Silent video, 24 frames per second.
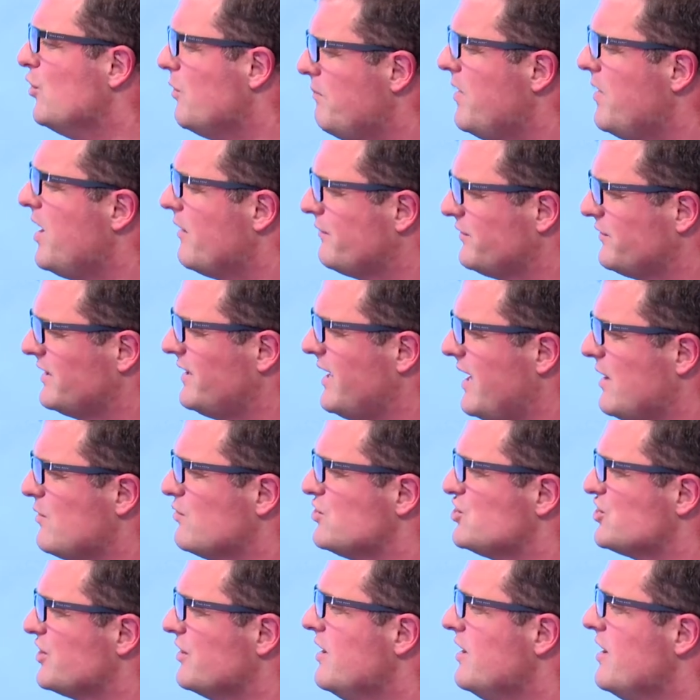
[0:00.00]
up off the
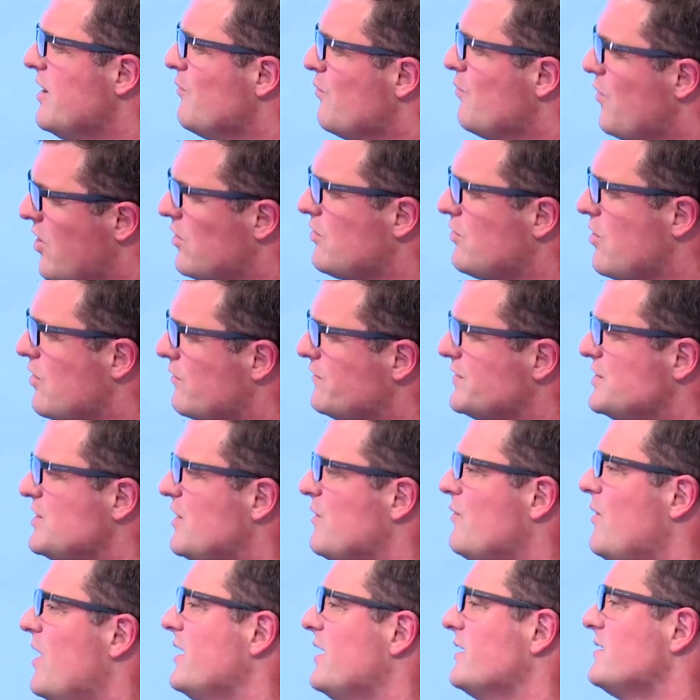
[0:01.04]
couch and walk over to
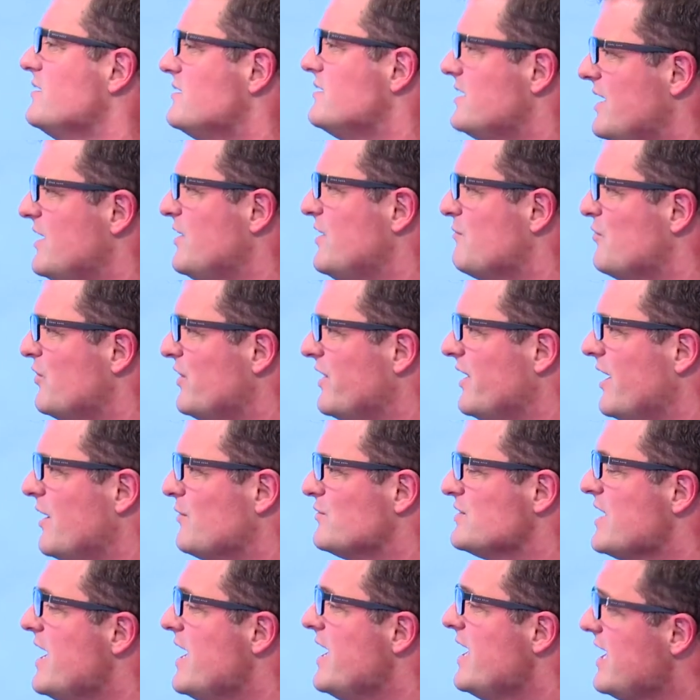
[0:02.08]
your wallet and take your money
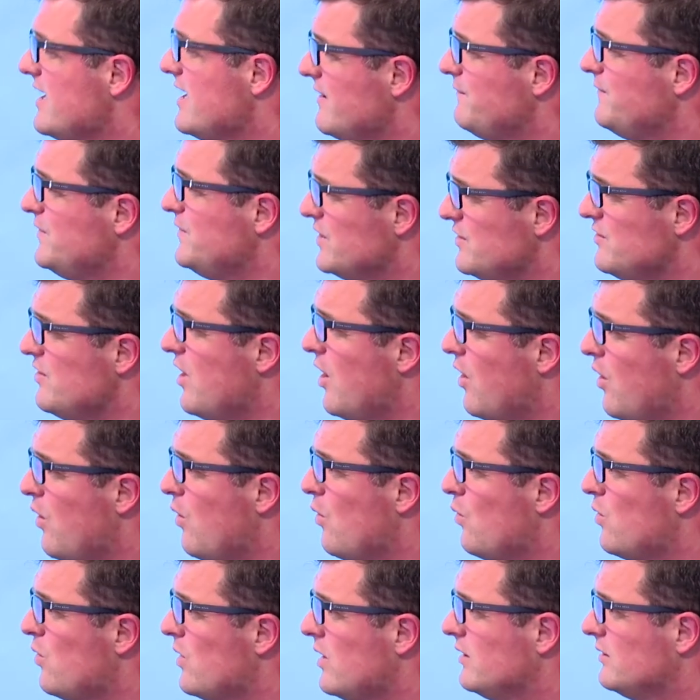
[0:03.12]
out. If you
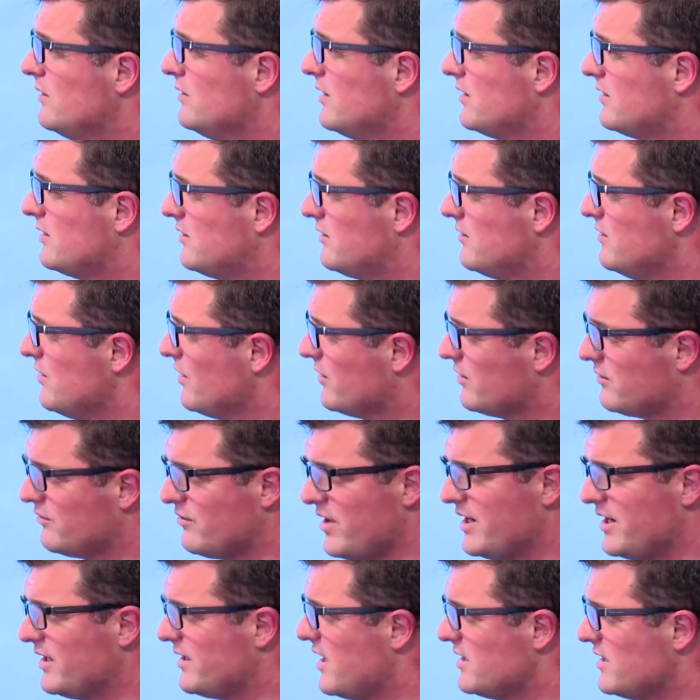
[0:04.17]
know the, your
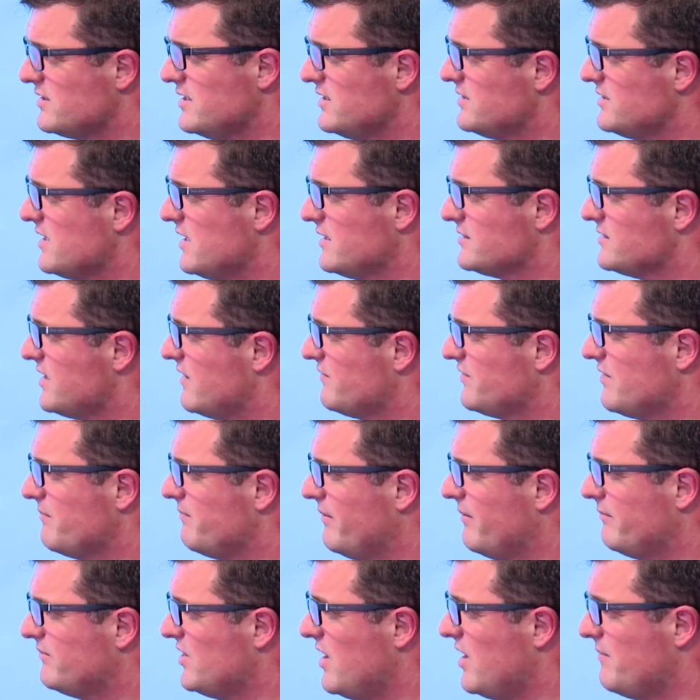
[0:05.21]
credit card details off the
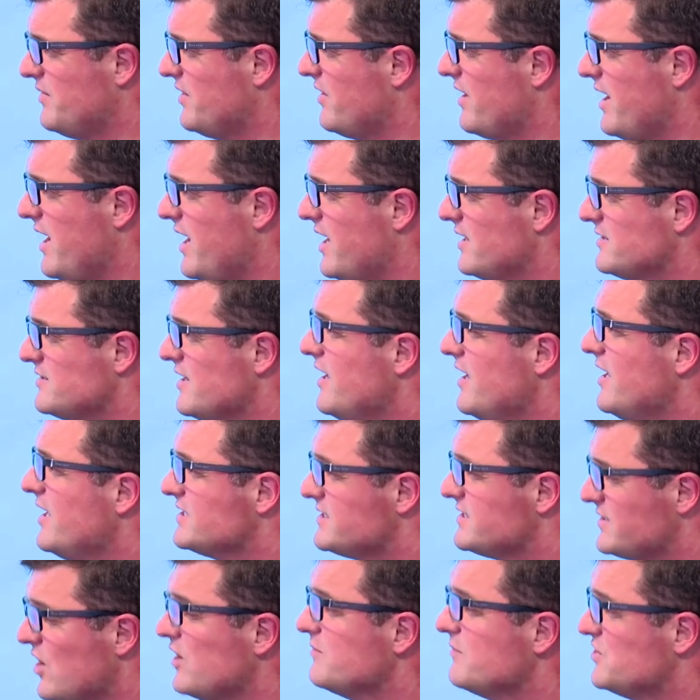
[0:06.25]
top of your head,
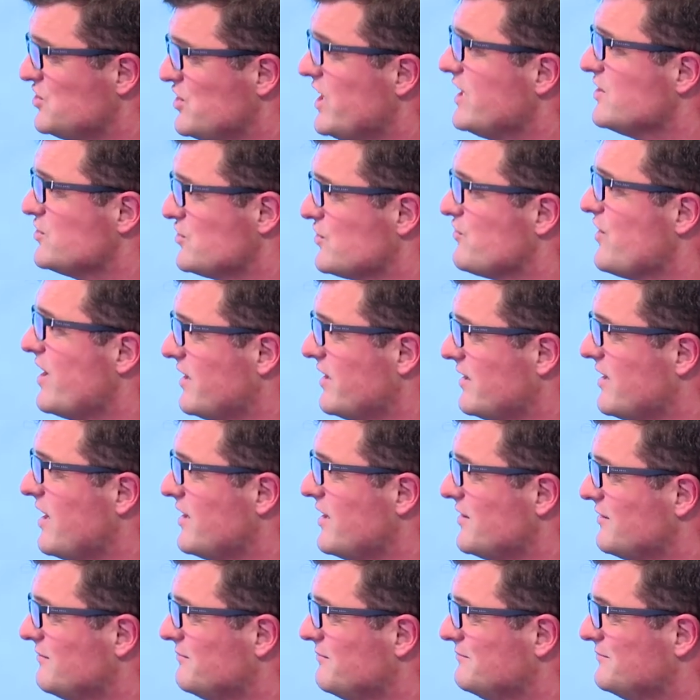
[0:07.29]
it's time to change the credit
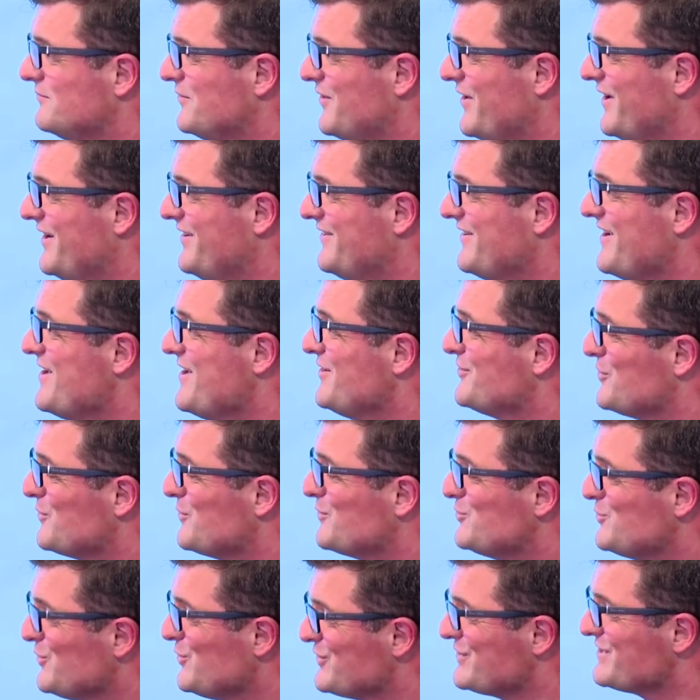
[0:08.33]
card right? So
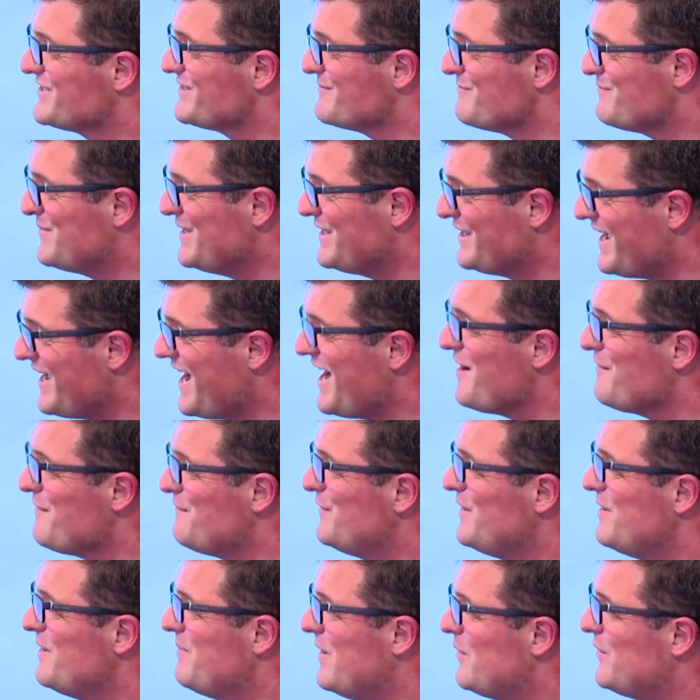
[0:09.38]
just be
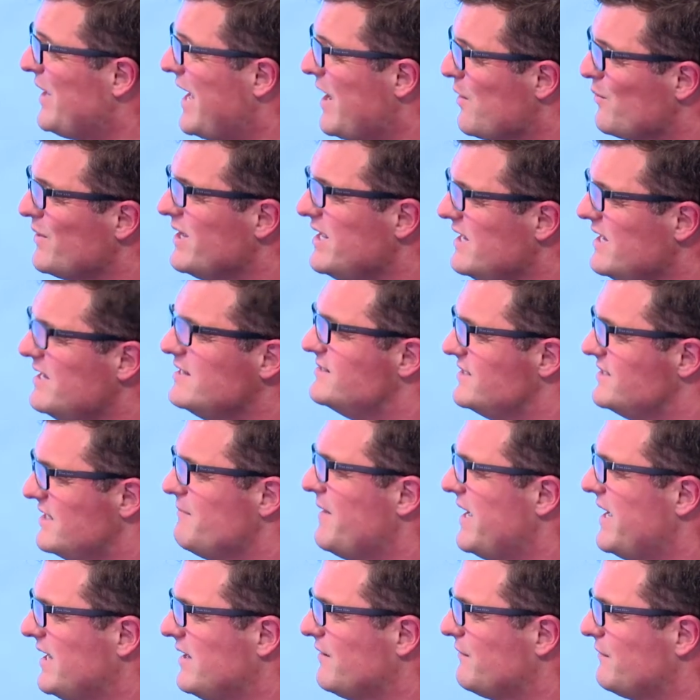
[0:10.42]
careful about how easy you
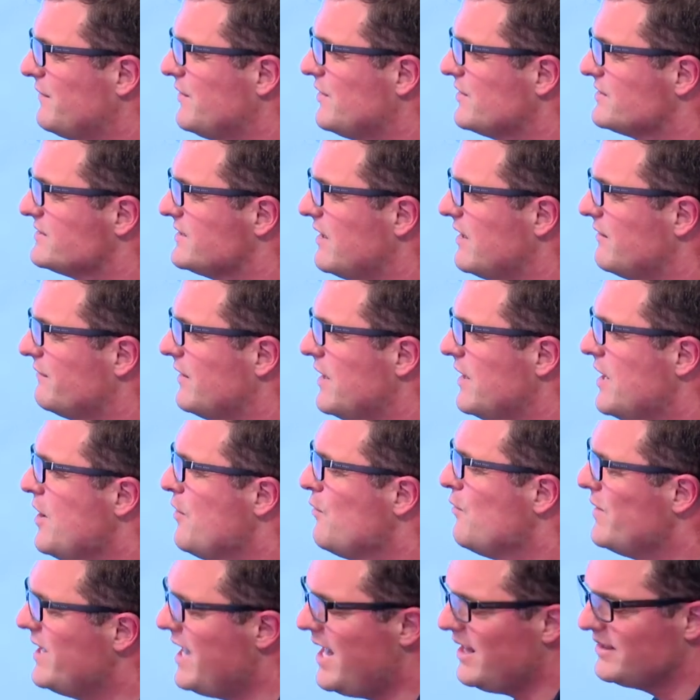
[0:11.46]
make it for yourself.
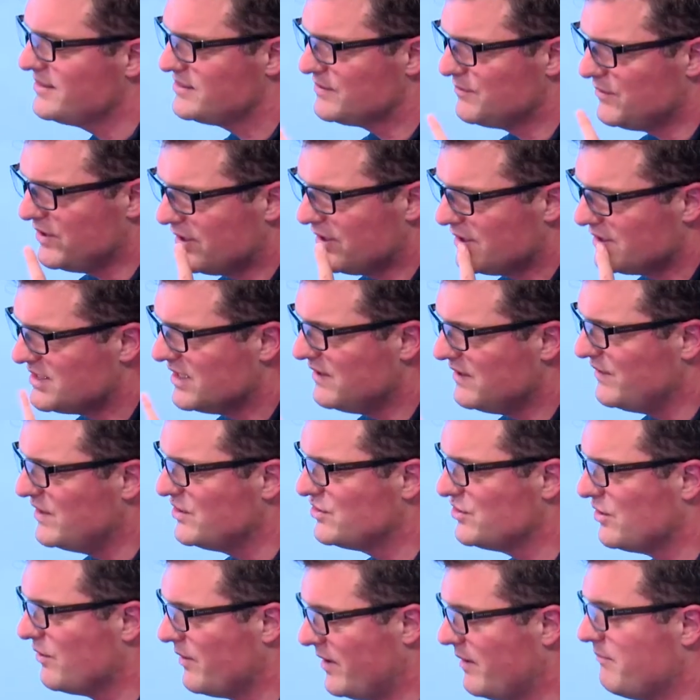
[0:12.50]
We had someone on a TV
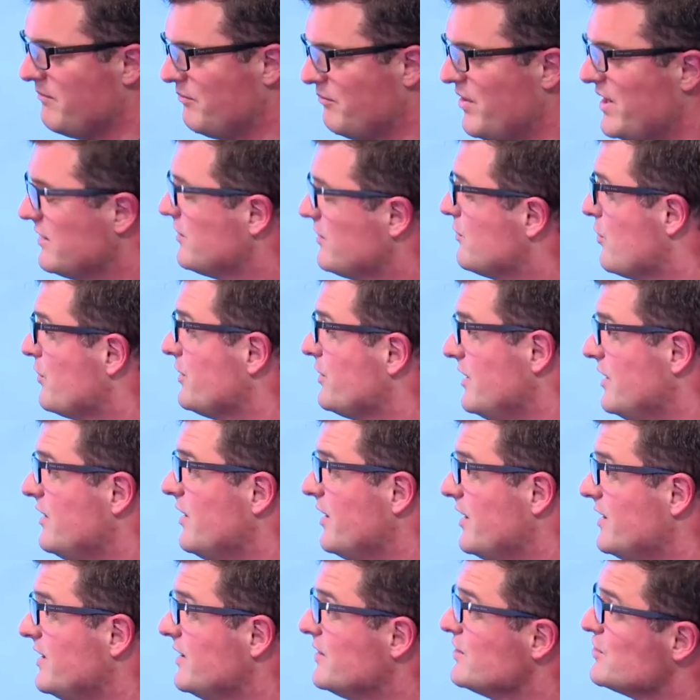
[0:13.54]
show, and um, Brendan Courtney and
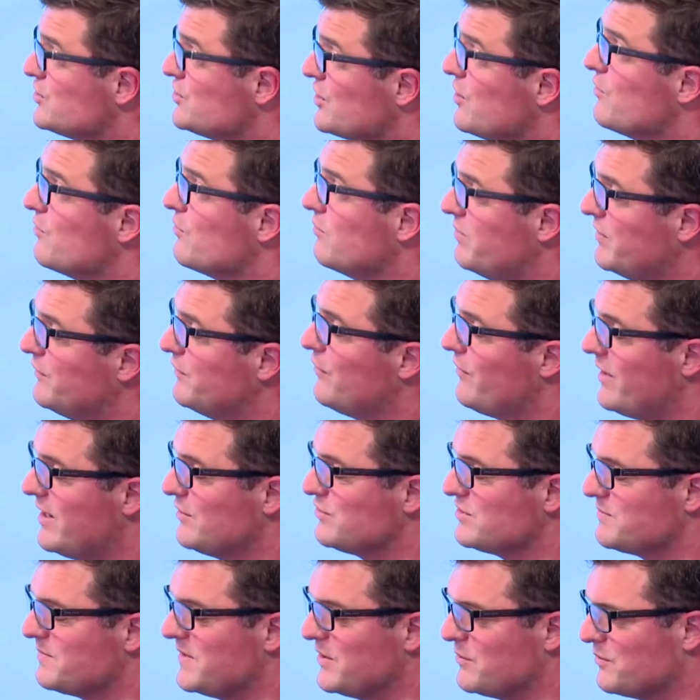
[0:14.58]
I did a show before How
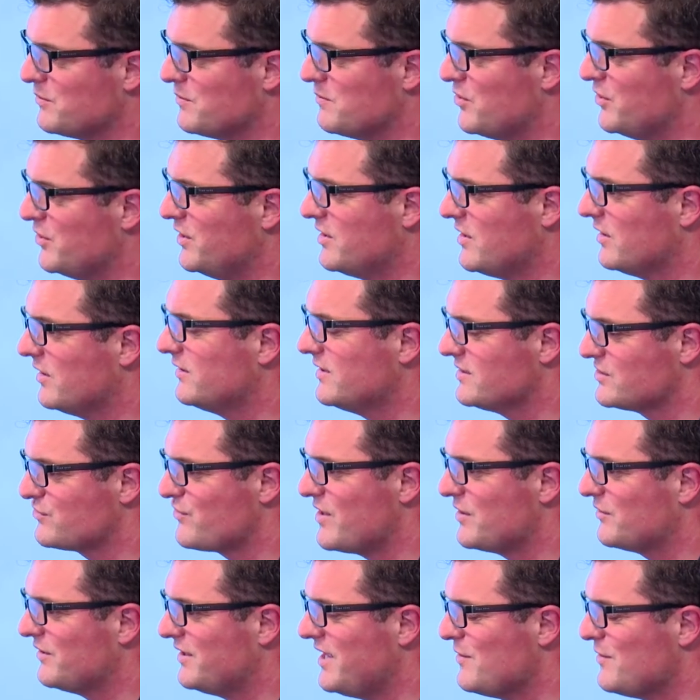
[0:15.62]
to Be Good at Money called
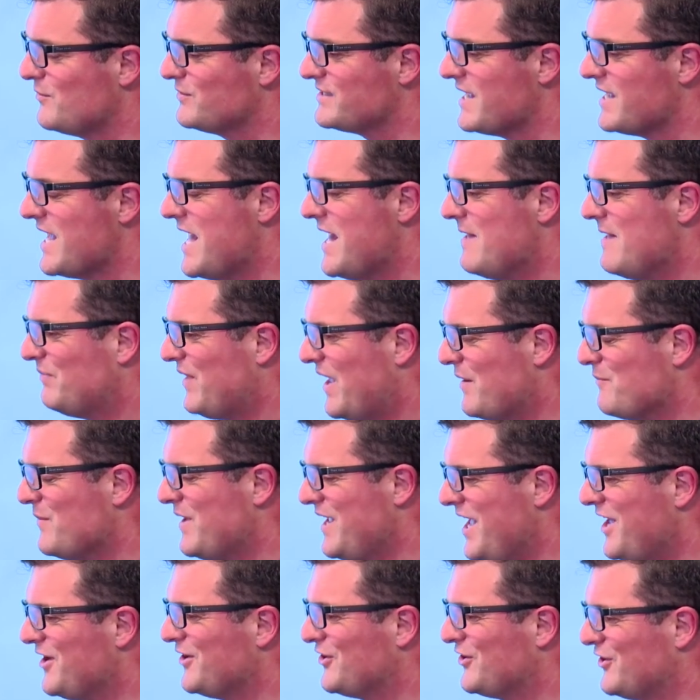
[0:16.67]
Crowded House, and we
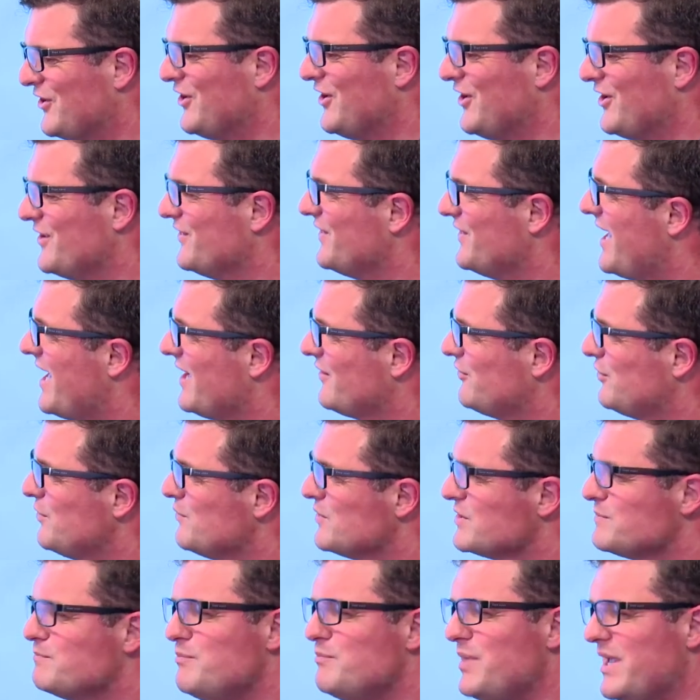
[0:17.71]
had a girl on that who
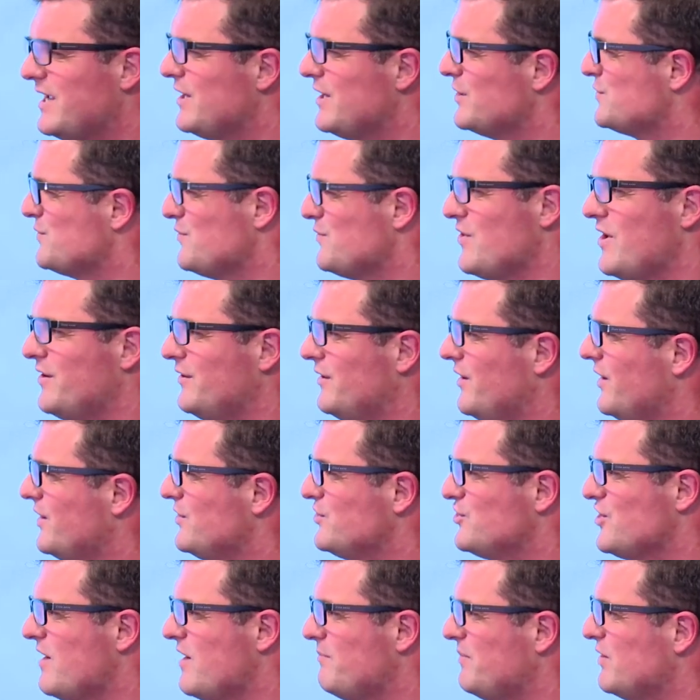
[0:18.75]
was big into her online
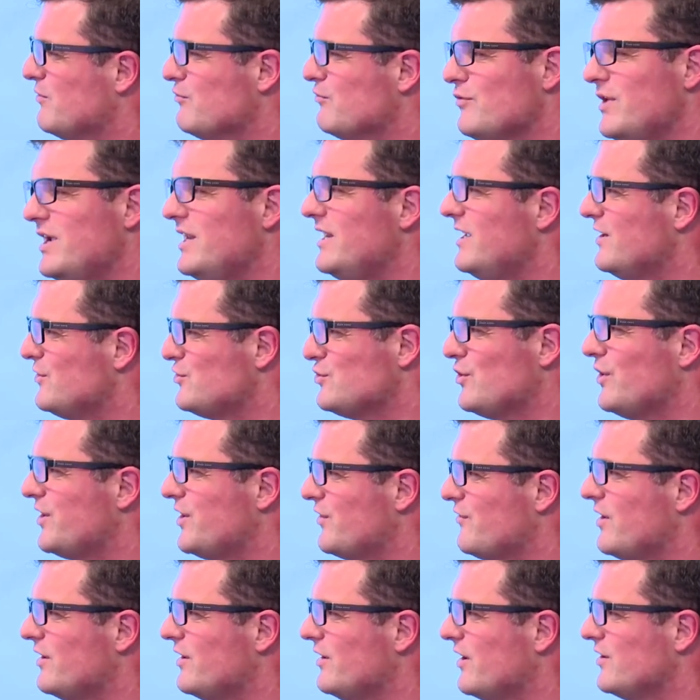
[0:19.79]
shopping, really enjoyed
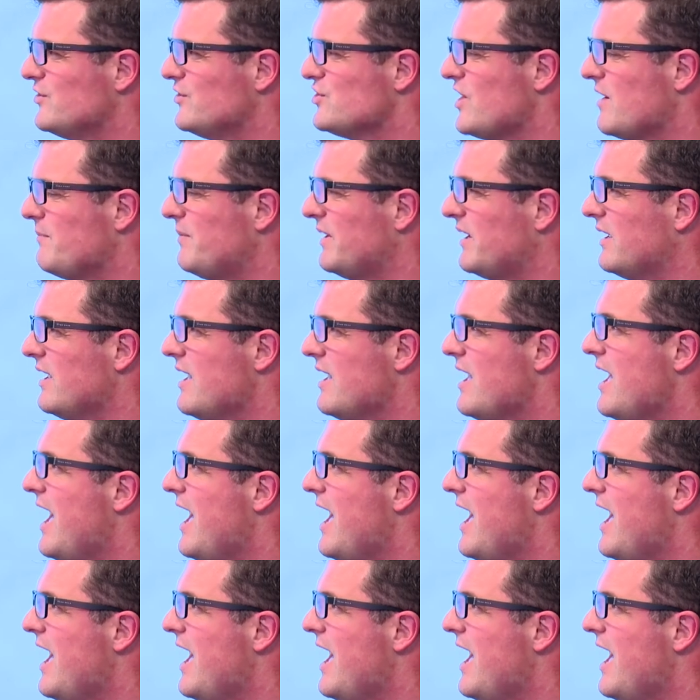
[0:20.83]
her online shopping,